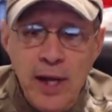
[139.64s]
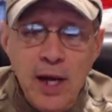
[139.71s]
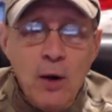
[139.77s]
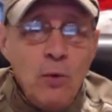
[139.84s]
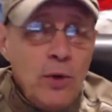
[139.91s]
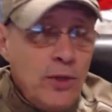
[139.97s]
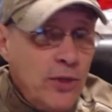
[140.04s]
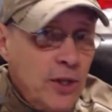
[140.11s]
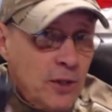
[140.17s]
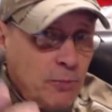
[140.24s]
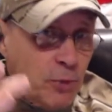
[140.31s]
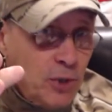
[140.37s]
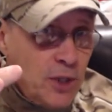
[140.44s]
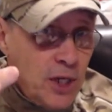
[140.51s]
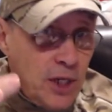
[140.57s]
Now, with
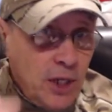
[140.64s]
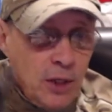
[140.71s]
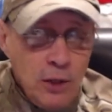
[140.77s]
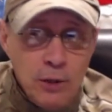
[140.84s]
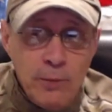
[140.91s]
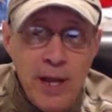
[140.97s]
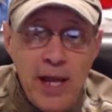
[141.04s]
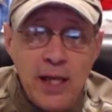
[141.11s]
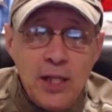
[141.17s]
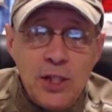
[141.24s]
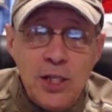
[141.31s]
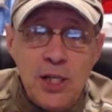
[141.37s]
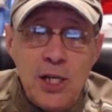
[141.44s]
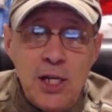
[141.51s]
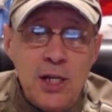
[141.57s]
this particular
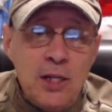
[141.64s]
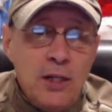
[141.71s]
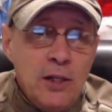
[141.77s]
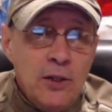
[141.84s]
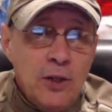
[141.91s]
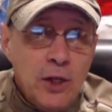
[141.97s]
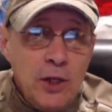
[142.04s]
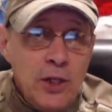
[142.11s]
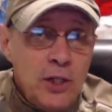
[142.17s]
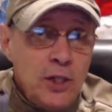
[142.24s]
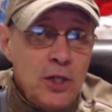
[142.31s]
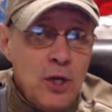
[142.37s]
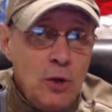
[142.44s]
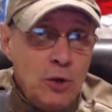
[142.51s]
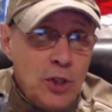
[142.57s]
magazine, there
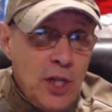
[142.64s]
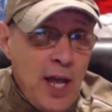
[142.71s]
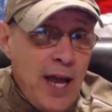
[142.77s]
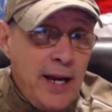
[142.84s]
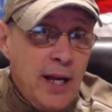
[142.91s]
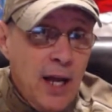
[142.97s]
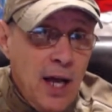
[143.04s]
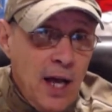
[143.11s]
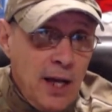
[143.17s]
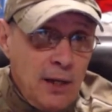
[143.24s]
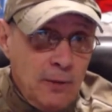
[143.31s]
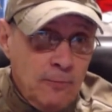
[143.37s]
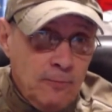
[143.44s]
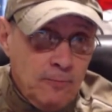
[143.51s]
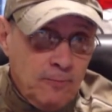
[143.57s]
is no slide
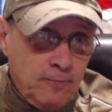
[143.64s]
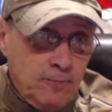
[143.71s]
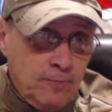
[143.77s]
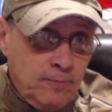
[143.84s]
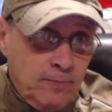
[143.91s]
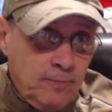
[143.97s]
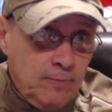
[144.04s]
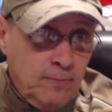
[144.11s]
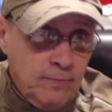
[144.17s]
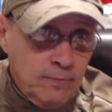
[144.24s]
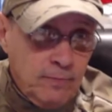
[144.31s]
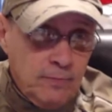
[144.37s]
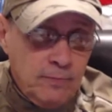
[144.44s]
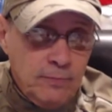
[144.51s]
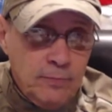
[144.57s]
lock
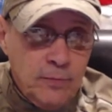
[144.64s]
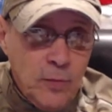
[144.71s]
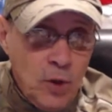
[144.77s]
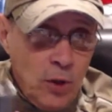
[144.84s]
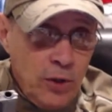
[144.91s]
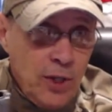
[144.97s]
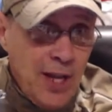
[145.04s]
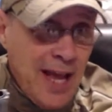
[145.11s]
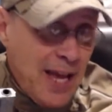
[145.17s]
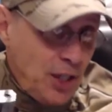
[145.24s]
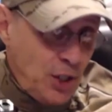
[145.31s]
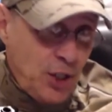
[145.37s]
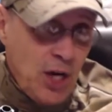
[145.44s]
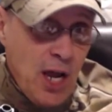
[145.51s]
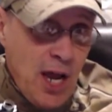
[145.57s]
on the
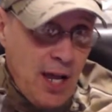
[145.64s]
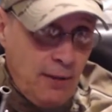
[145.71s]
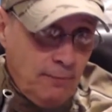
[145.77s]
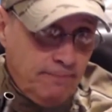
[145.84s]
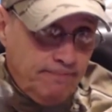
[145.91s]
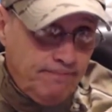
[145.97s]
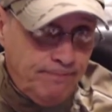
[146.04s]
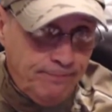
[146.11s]
last shot.